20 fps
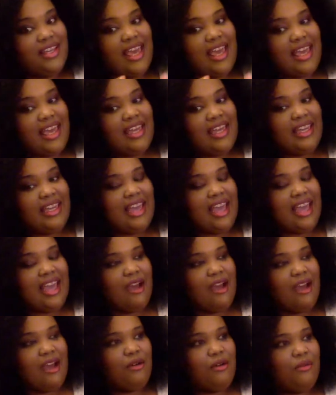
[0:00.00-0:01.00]
hanging
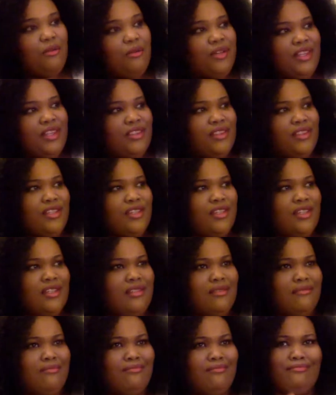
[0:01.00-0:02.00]
out with
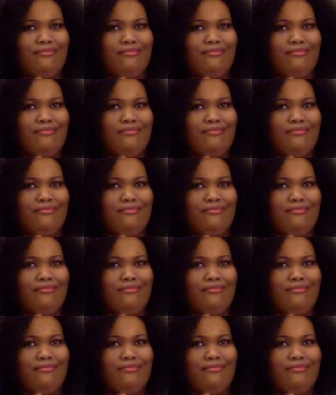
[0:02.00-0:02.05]
the